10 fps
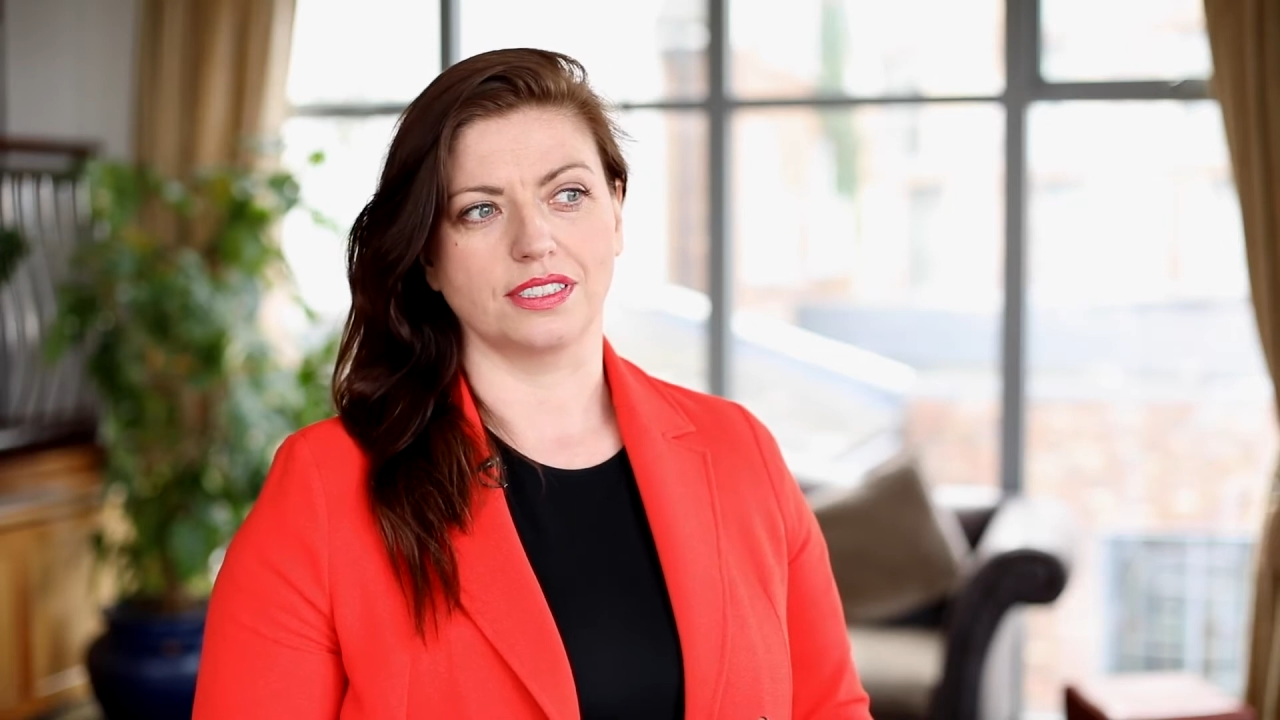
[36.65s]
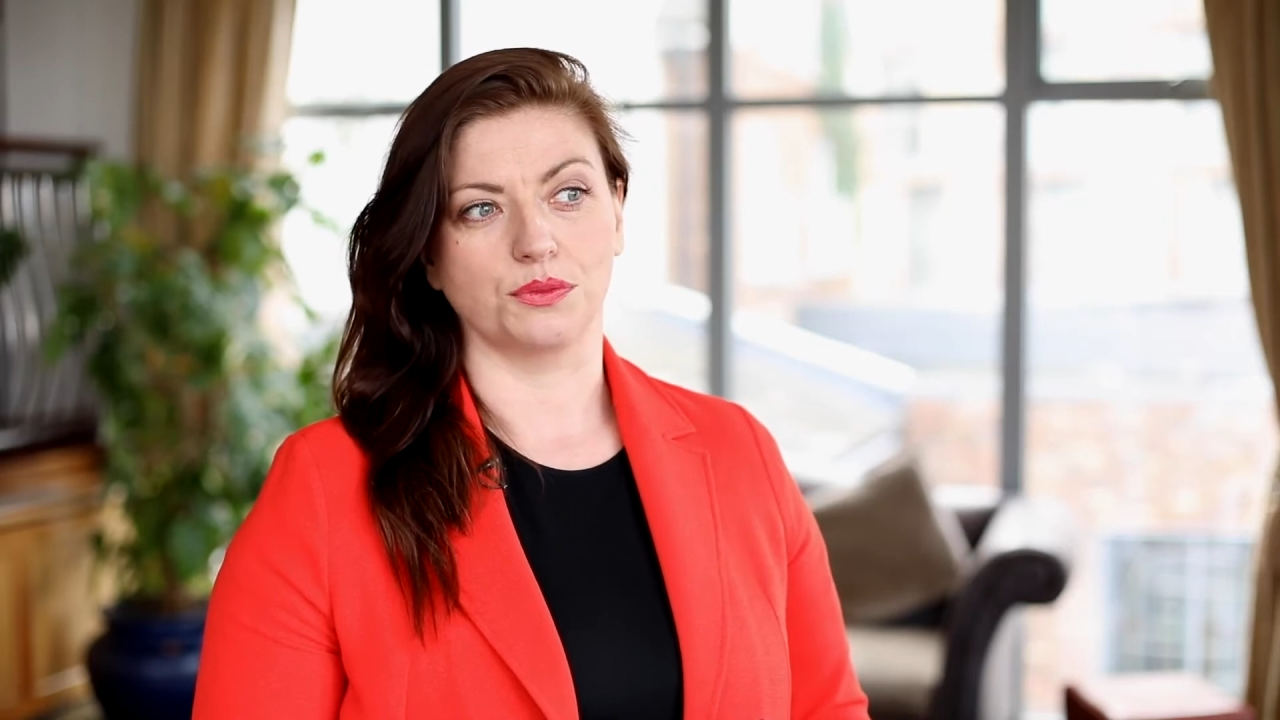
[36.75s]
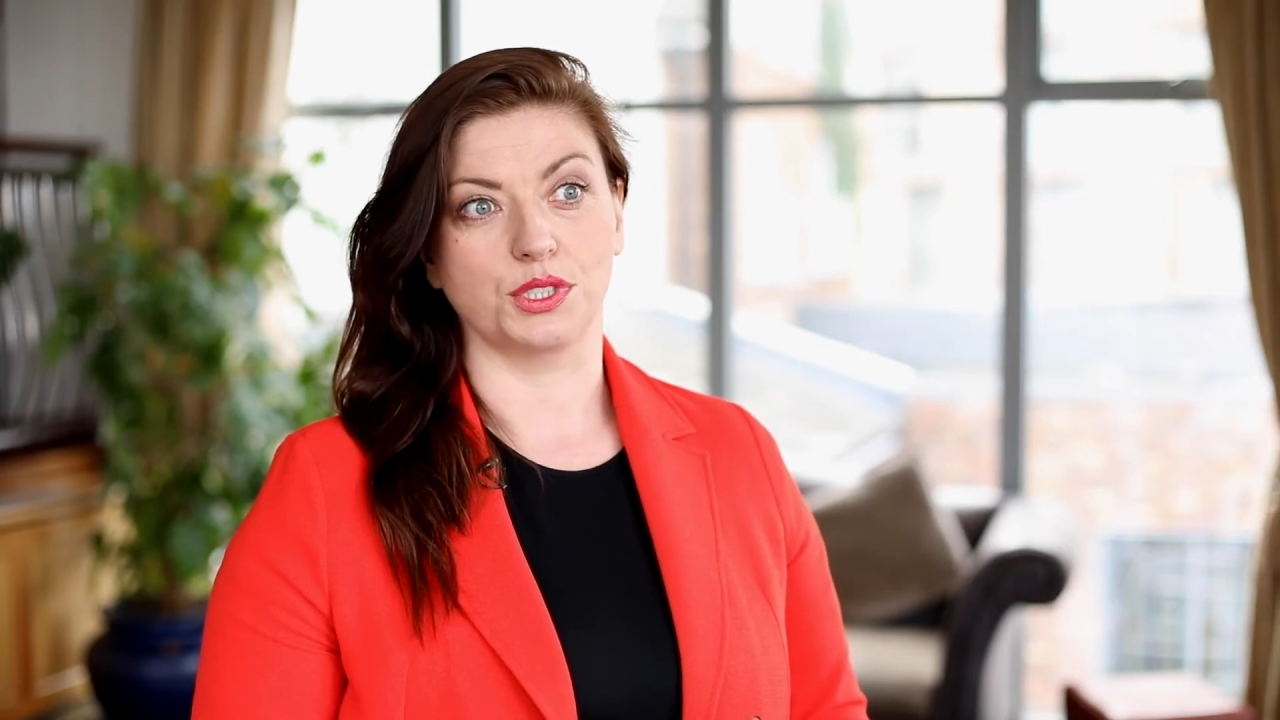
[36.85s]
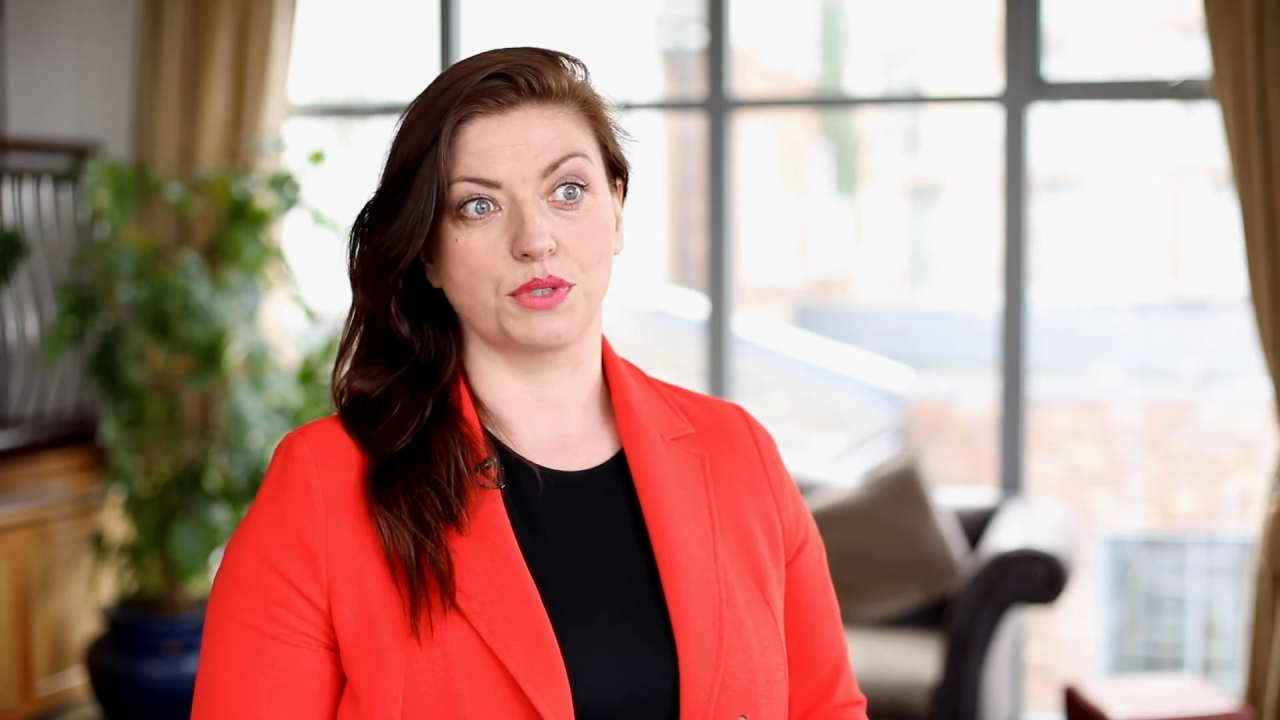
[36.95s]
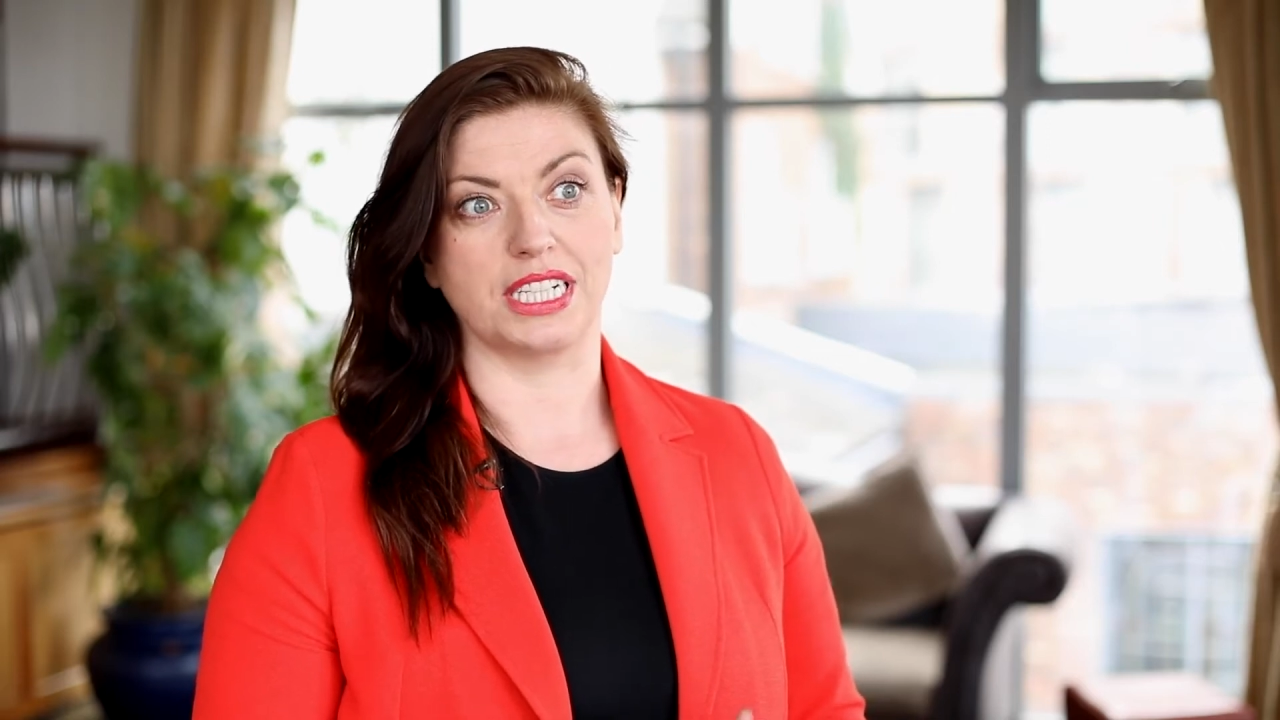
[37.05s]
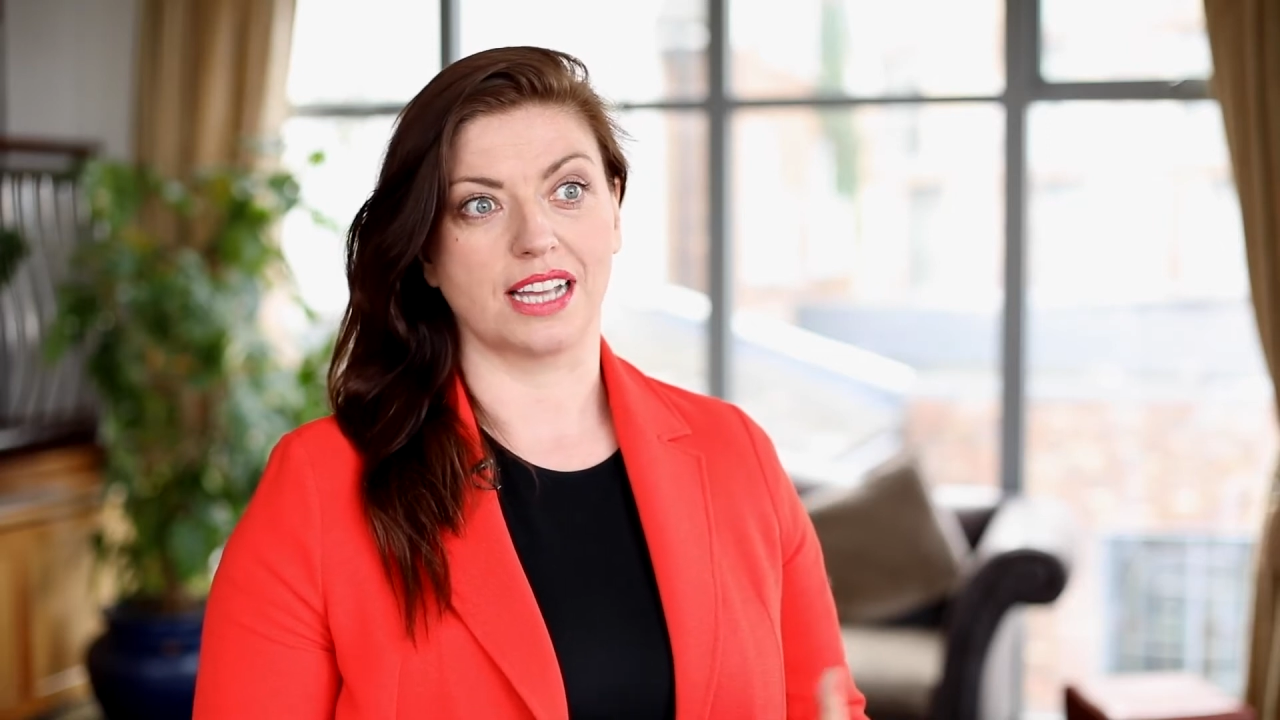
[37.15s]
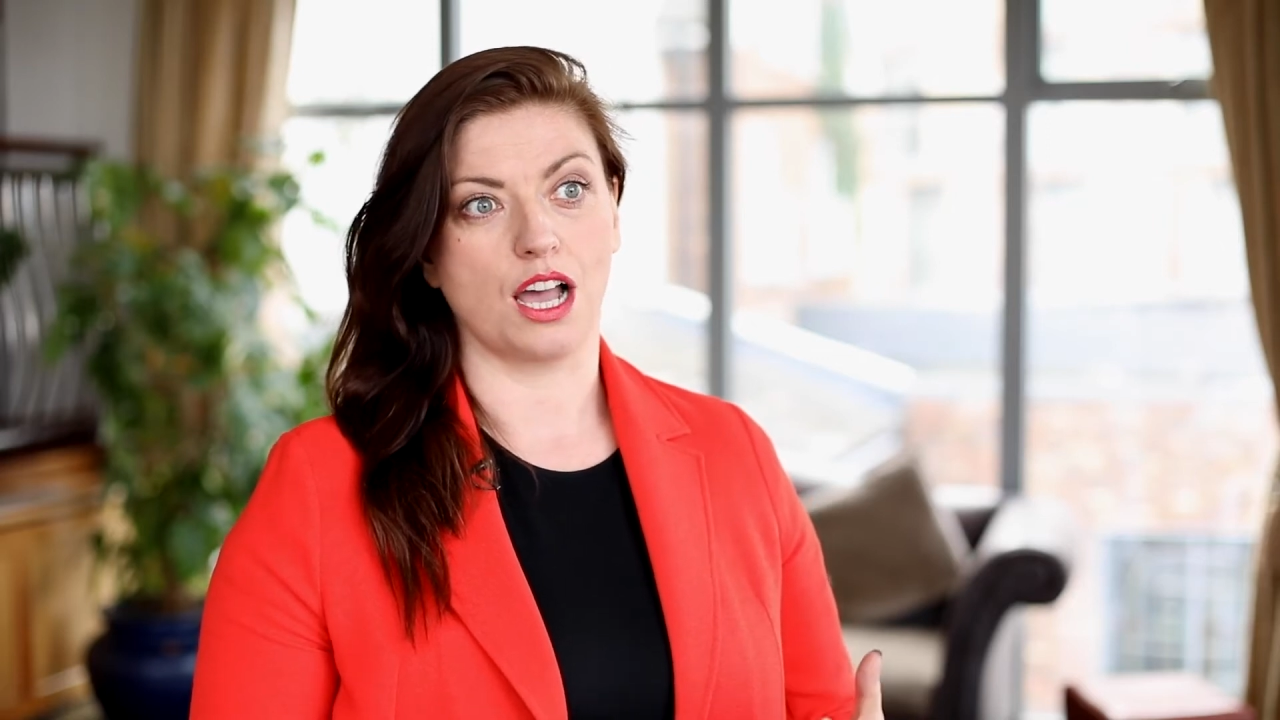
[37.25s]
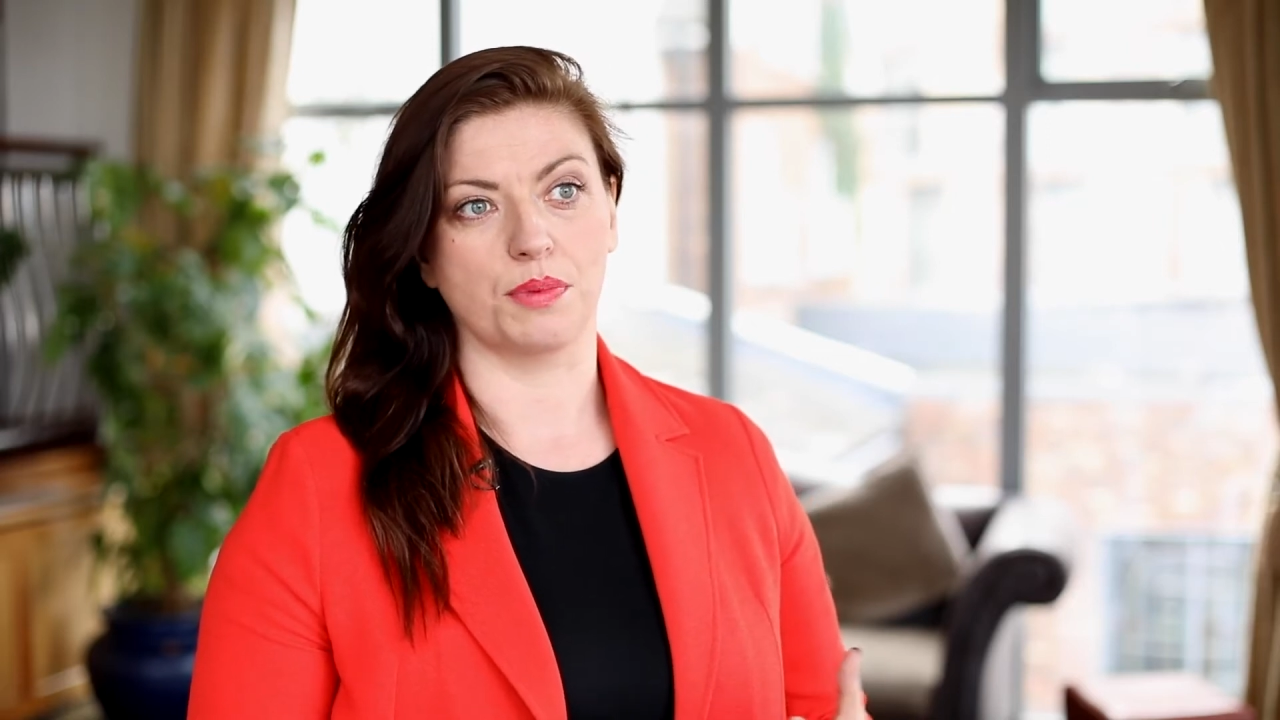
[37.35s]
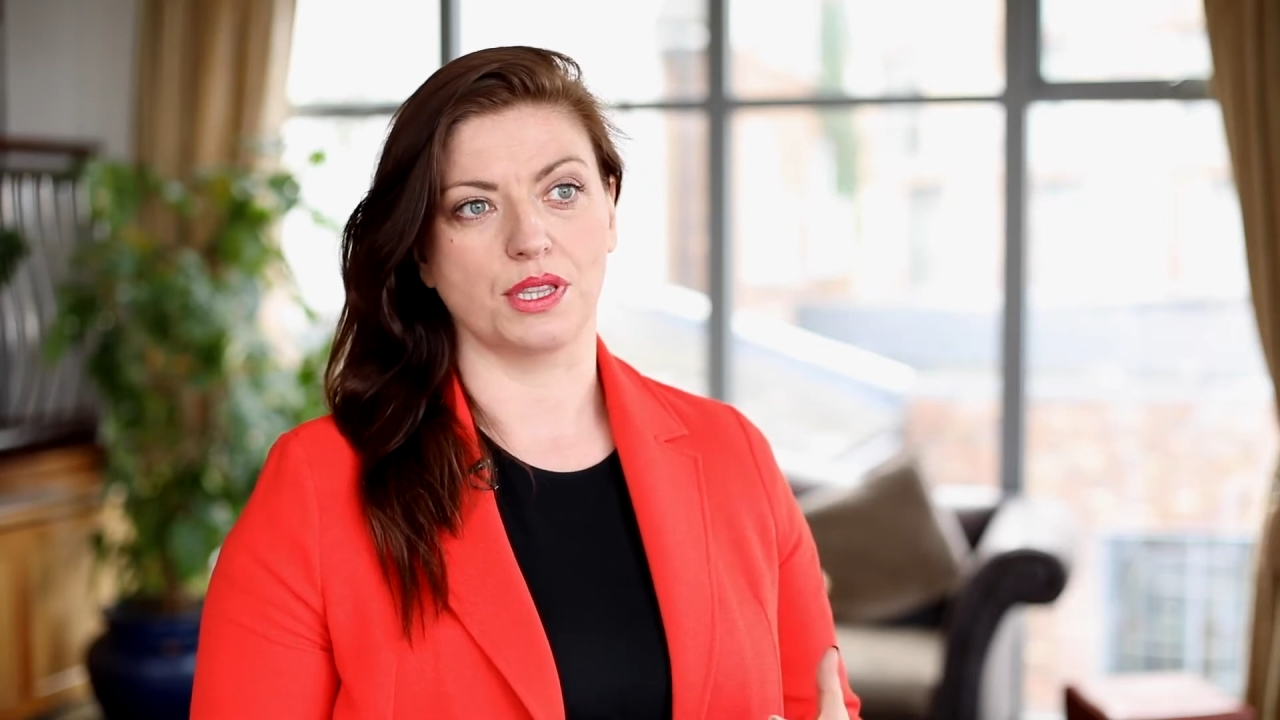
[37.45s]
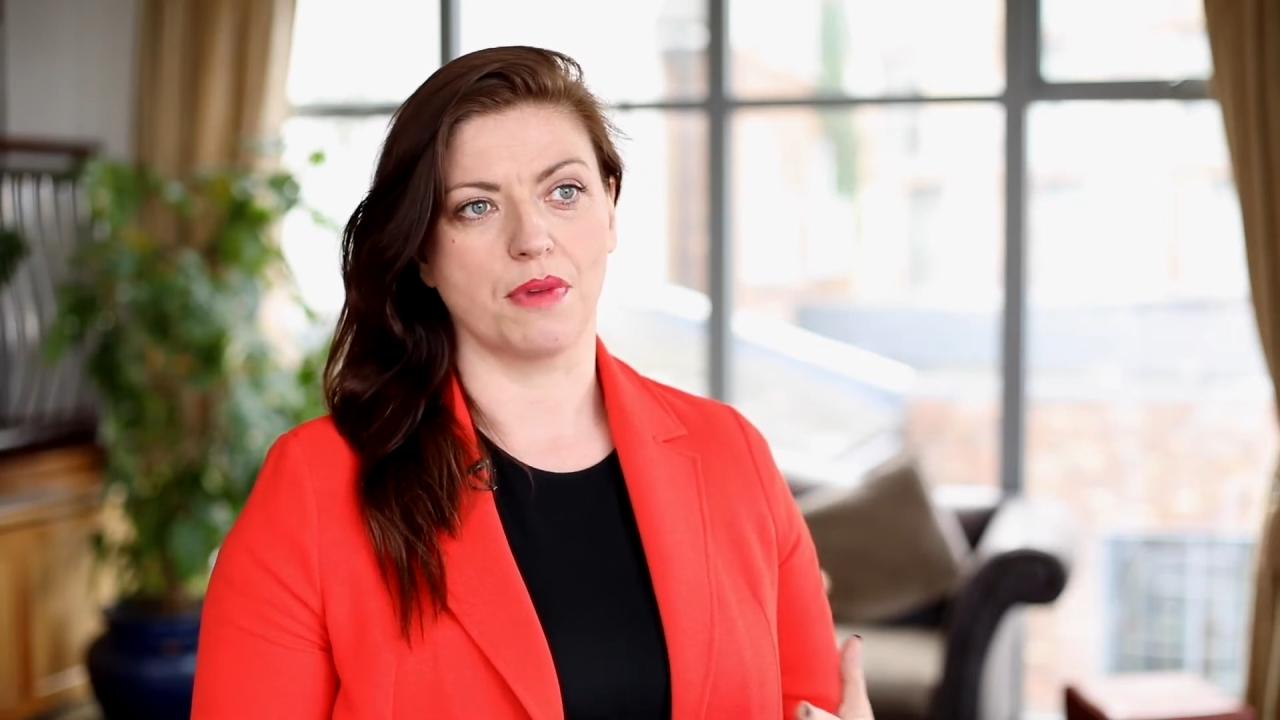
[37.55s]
there was a real gap